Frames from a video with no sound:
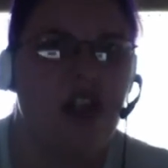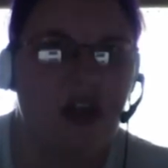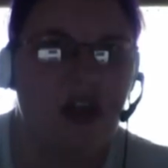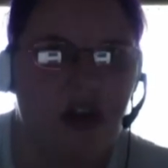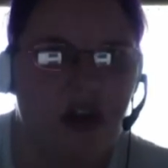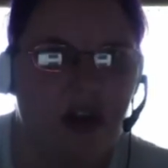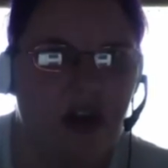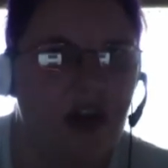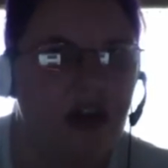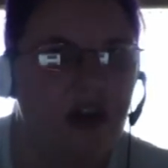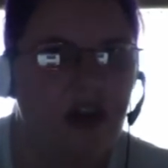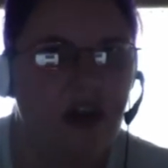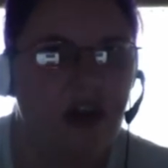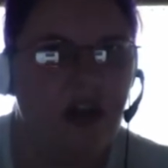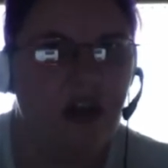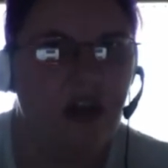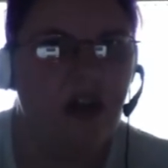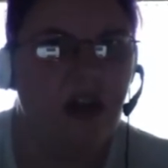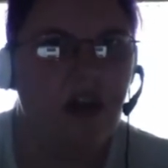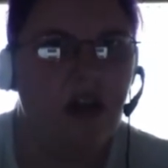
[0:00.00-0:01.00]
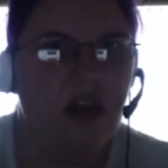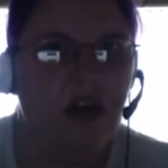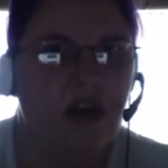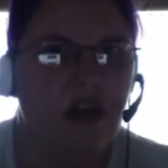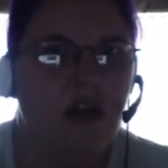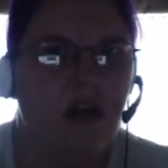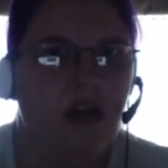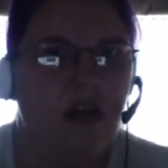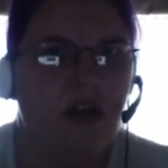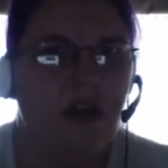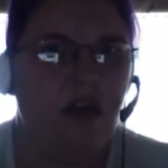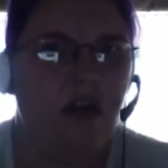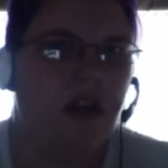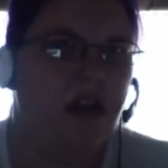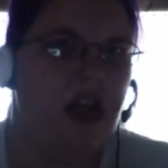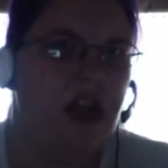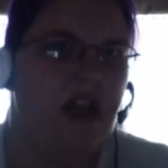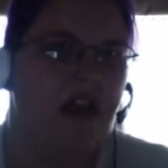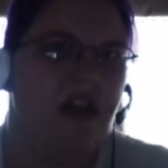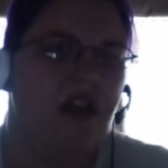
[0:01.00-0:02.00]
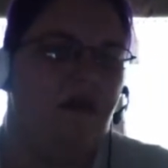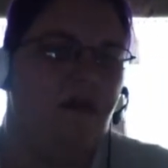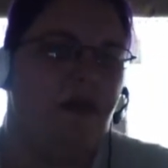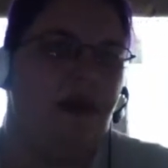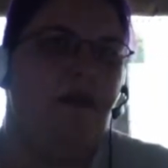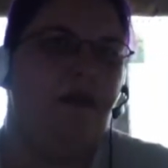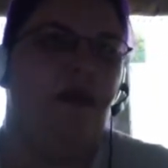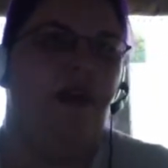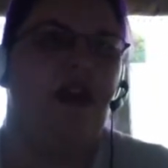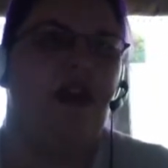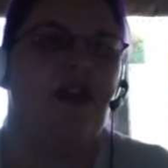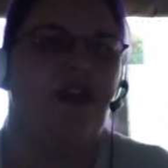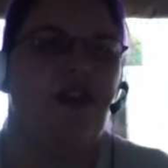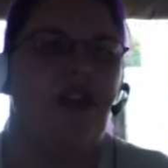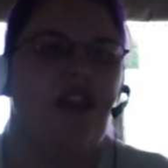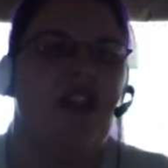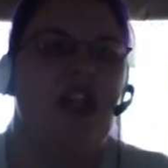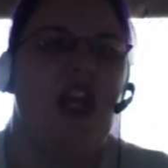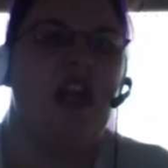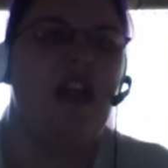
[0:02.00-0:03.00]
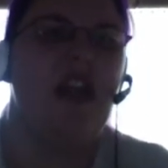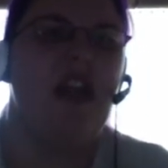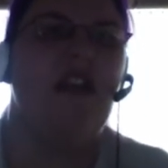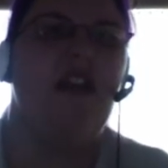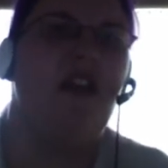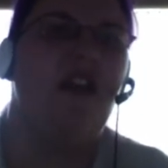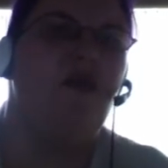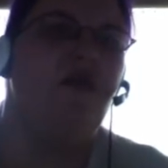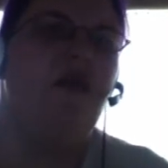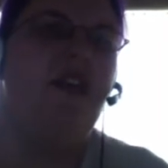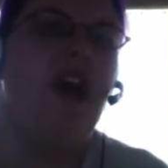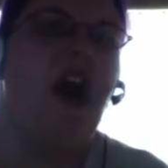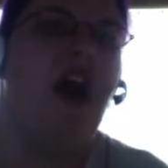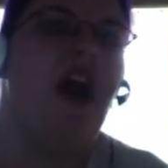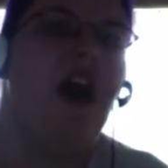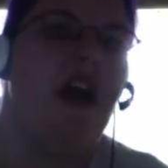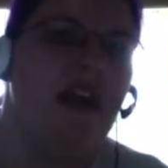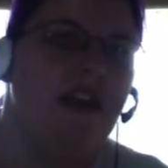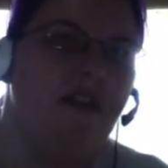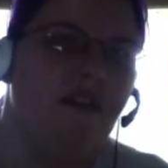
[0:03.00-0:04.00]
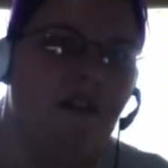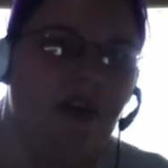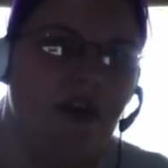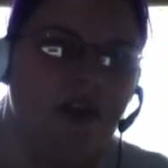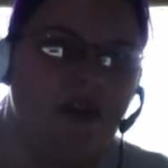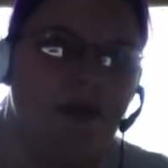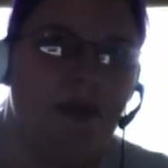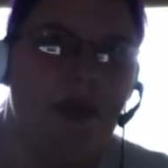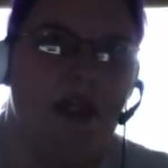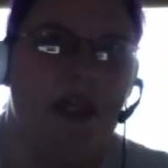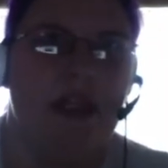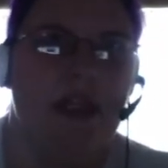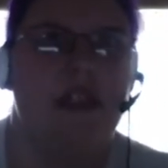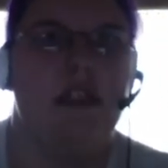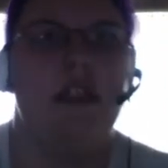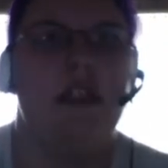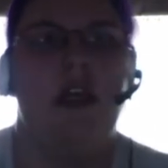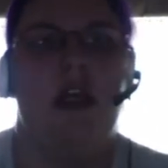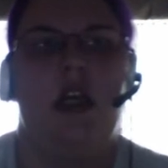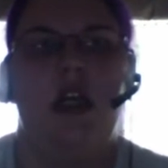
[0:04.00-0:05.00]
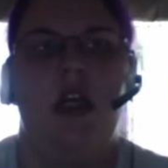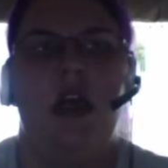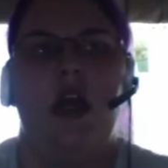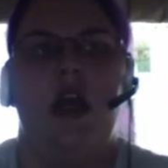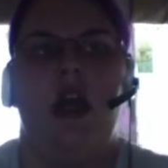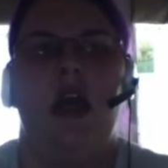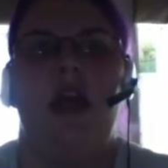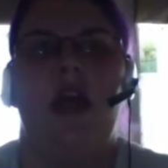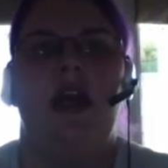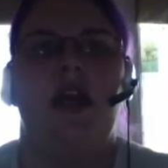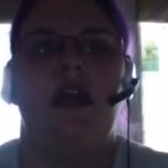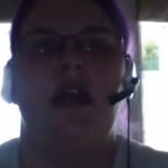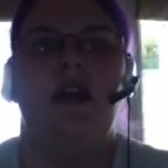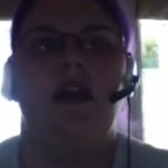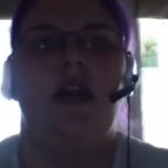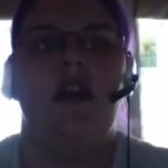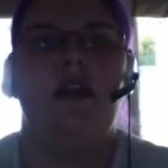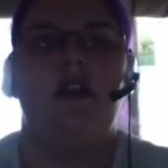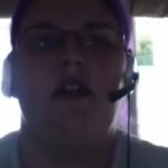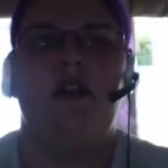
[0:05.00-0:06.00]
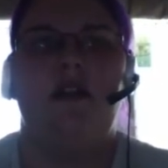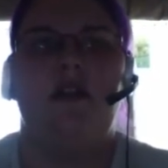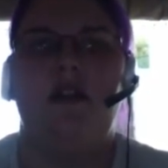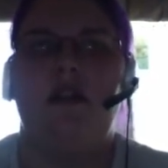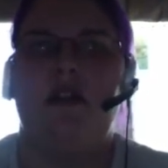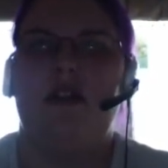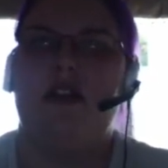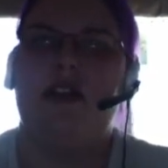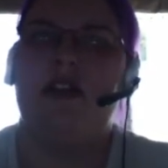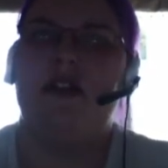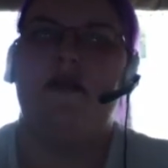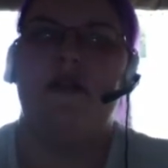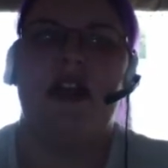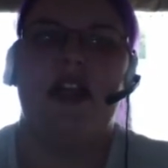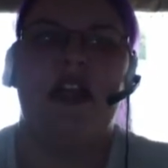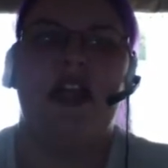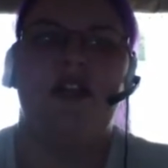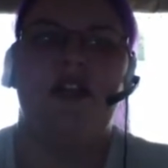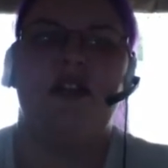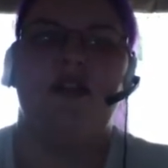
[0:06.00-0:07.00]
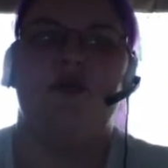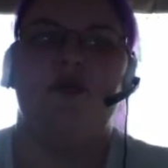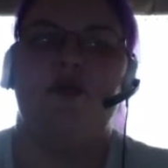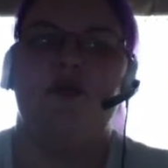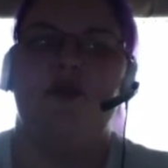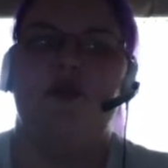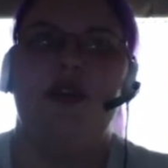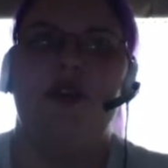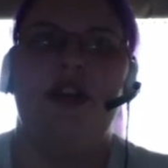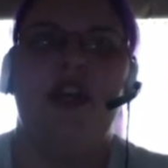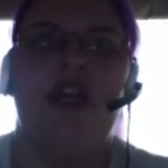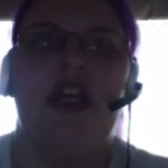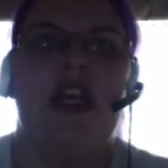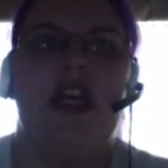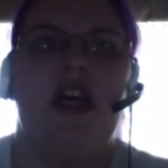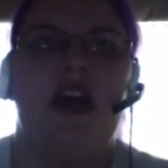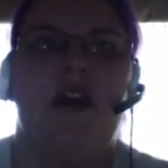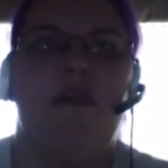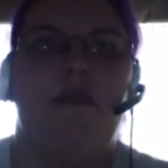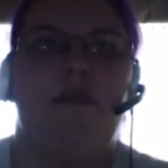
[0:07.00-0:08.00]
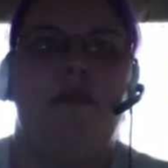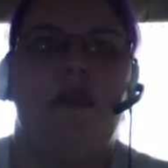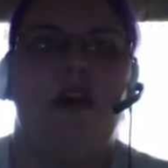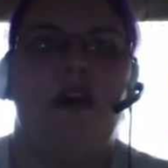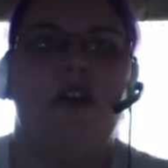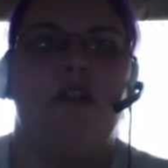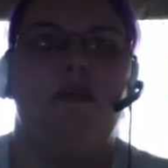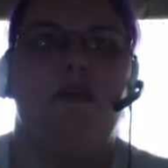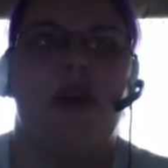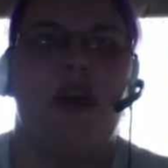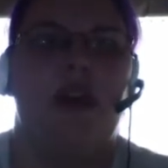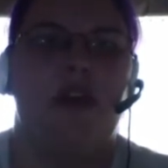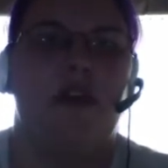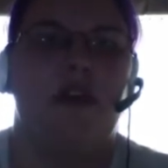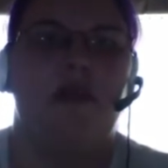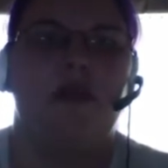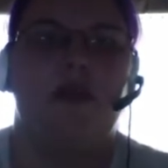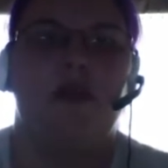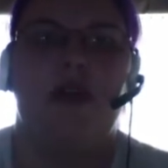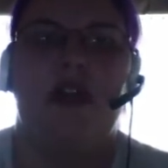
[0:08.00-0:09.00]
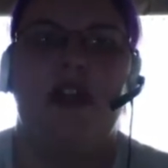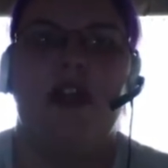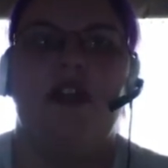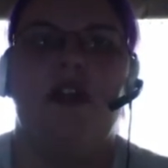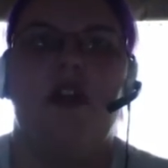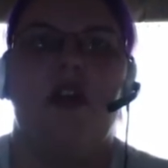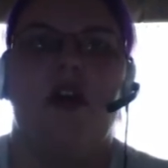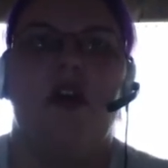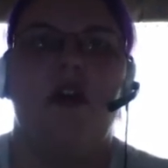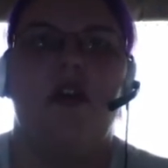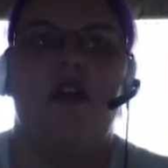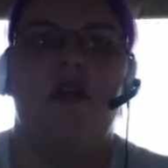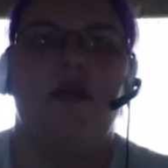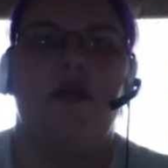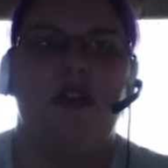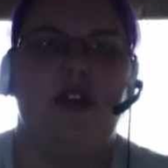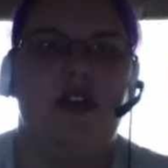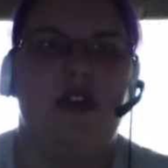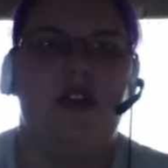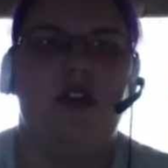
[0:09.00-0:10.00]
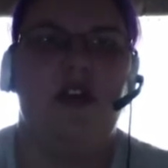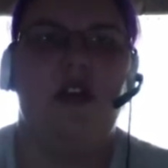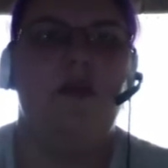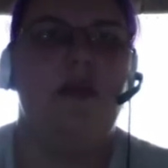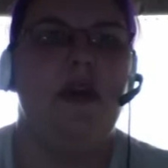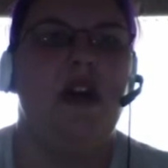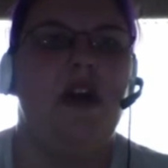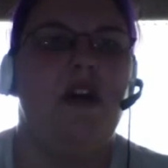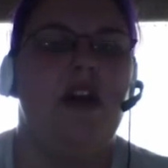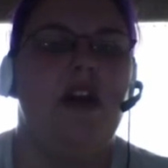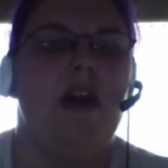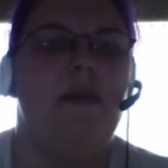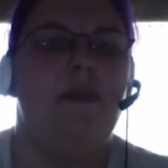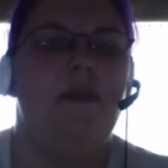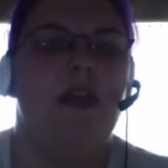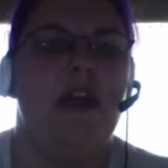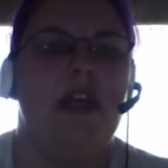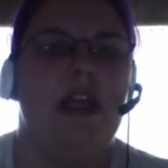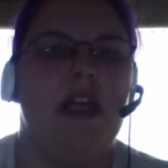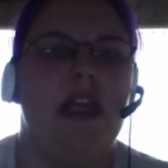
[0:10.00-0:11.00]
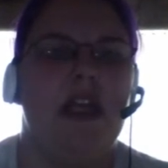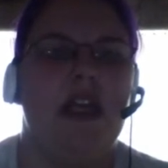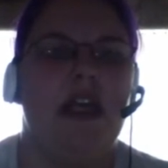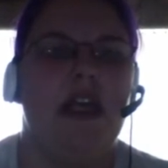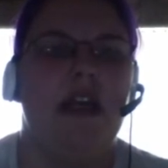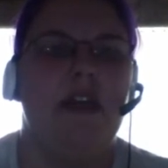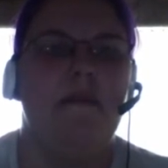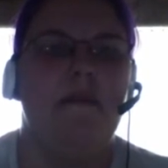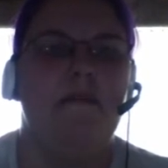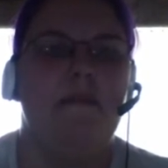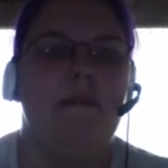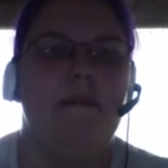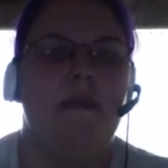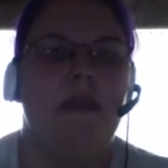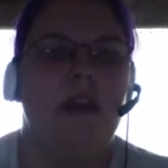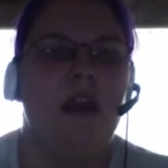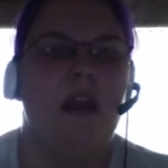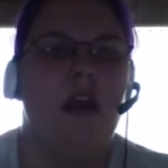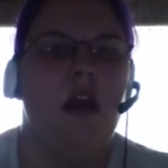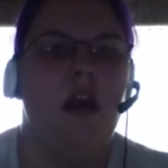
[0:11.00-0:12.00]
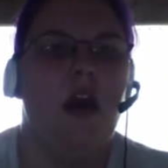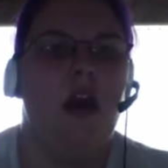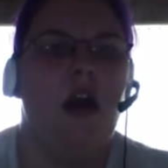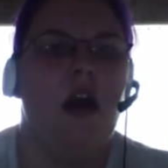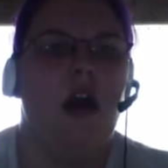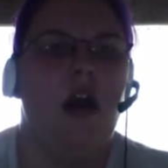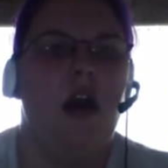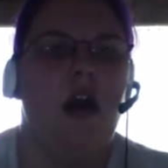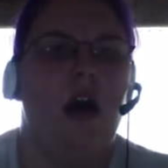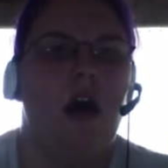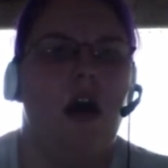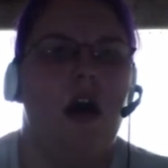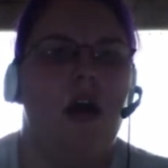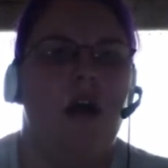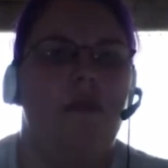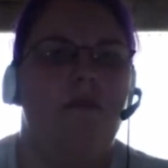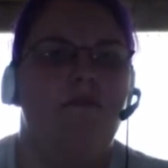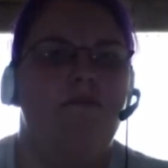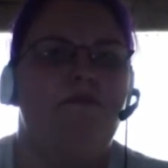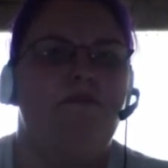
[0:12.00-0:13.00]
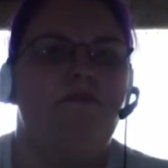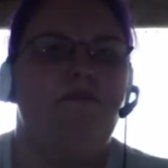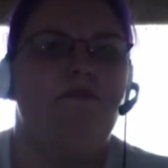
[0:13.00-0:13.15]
thought, than the people that you're sending to go die in the first place. And it, it stuff like that just really kind of plucks my nerves when they start doing stupid crap like that. Um,